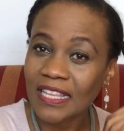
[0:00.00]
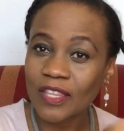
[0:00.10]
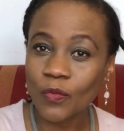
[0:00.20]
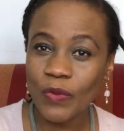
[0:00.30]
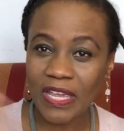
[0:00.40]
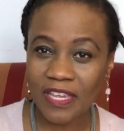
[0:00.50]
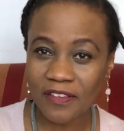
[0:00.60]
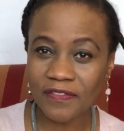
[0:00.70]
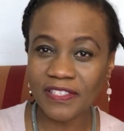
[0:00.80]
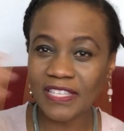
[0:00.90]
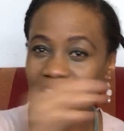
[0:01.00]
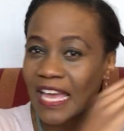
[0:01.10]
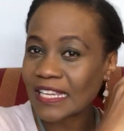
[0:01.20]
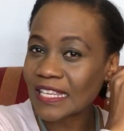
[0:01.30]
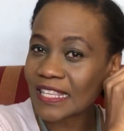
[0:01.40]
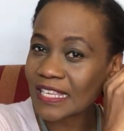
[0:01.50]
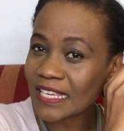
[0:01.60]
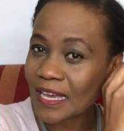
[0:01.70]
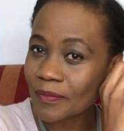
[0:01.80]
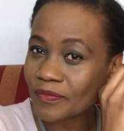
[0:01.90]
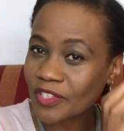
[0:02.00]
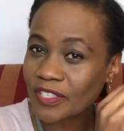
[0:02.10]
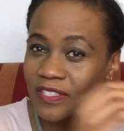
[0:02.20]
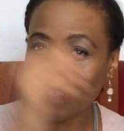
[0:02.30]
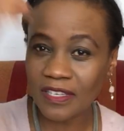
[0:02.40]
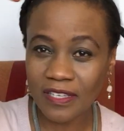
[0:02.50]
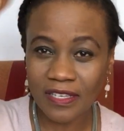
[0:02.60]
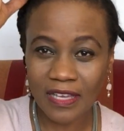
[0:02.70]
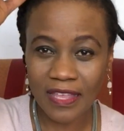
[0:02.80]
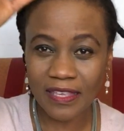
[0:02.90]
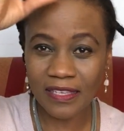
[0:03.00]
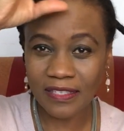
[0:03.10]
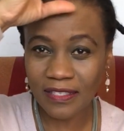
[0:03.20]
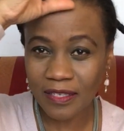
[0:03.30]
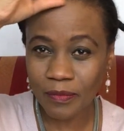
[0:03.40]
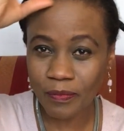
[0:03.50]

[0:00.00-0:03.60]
the weaves and the I think it's the